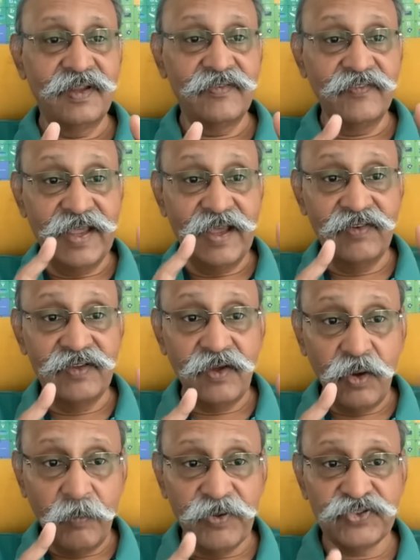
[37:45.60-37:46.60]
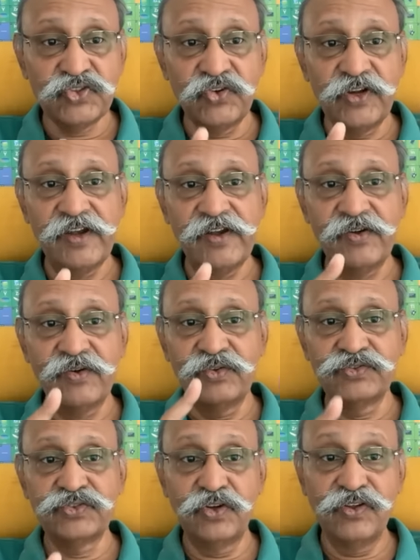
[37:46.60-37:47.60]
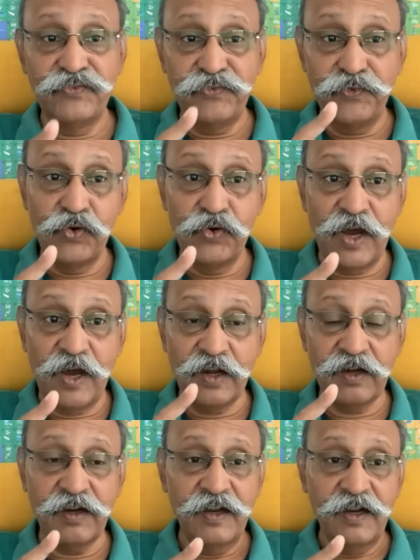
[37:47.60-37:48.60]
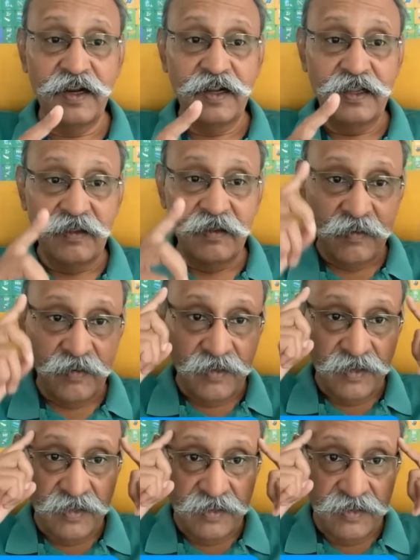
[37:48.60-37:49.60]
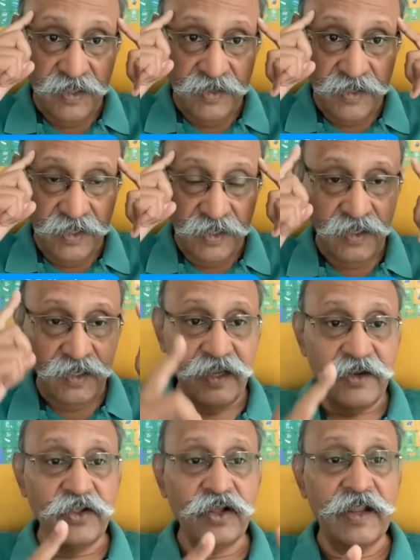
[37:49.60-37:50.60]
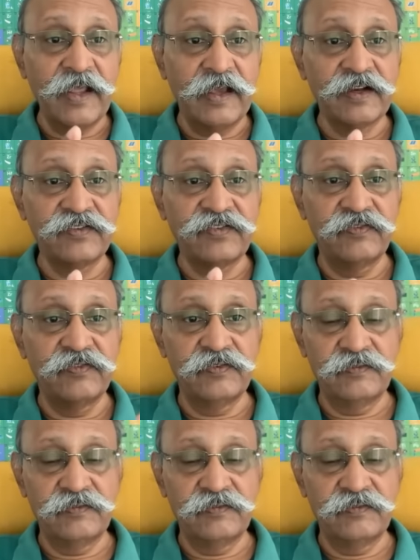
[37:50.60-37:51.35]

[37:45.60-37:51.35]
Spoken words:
We have an opportunity to do so if you are thinking and you're aggressive.